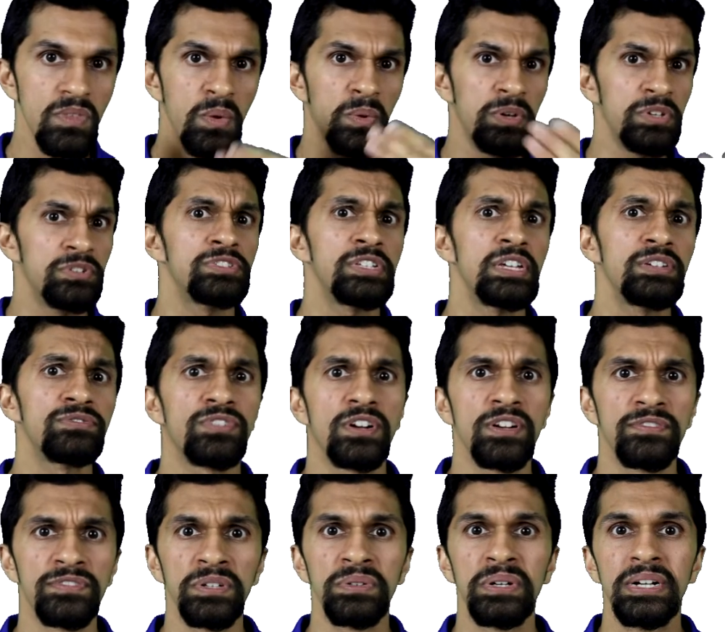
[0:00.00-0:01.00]
What you see in front
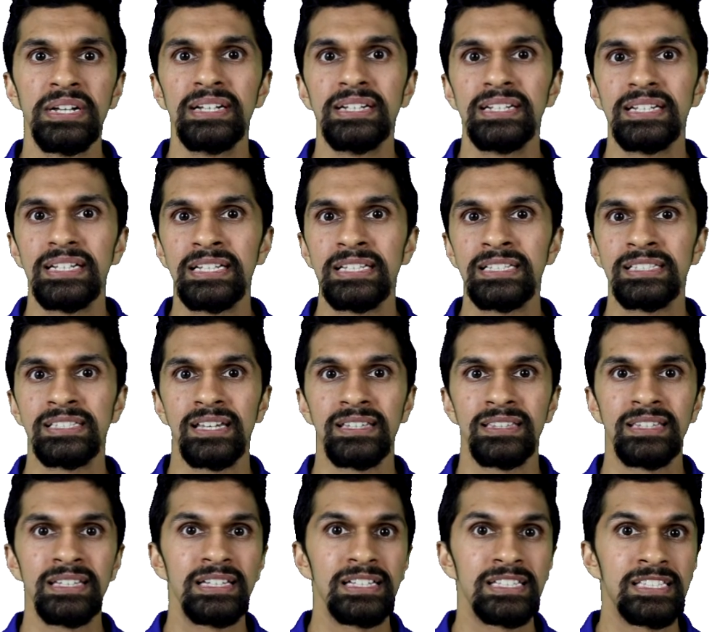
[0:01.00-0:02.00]
of you is
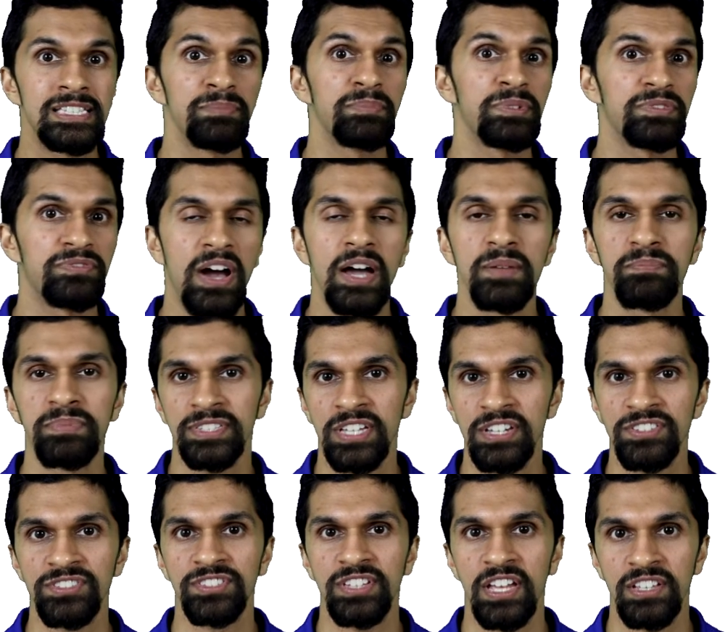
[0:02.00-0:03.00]
the simplified
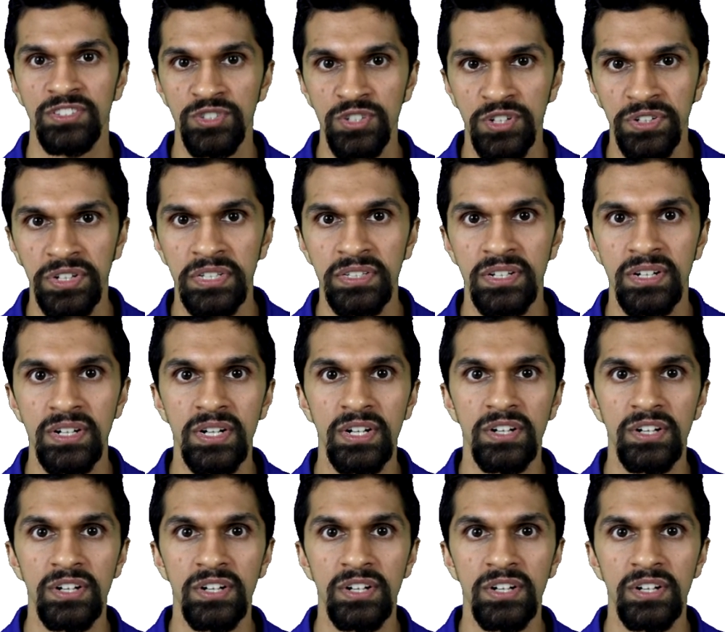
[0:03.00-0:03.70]
potentiostat circuit